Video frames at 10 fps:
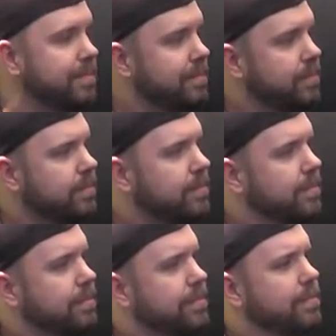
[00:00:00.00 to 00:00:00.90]

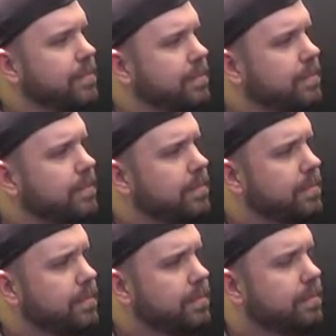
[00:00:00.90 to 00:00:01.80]

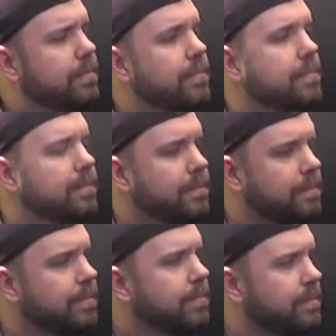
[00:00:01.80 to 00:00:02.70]

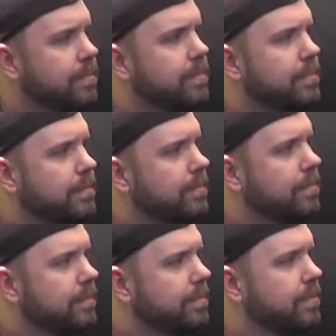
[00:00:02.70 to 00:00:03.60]

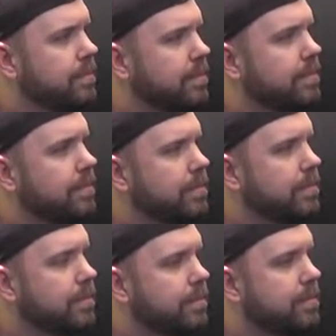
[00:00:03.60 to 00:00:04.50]

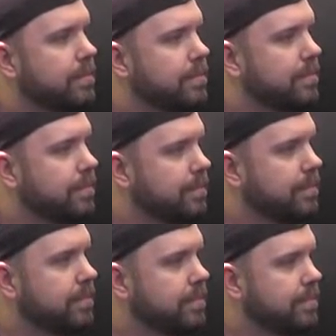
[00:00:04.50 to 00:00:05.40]

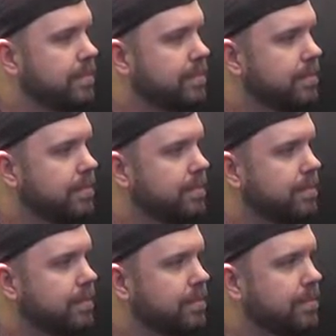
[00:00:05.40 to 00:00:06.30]

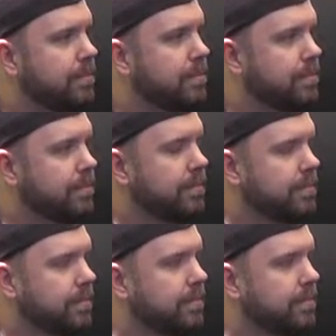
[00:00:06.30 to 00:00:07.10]
This person isn't speaking.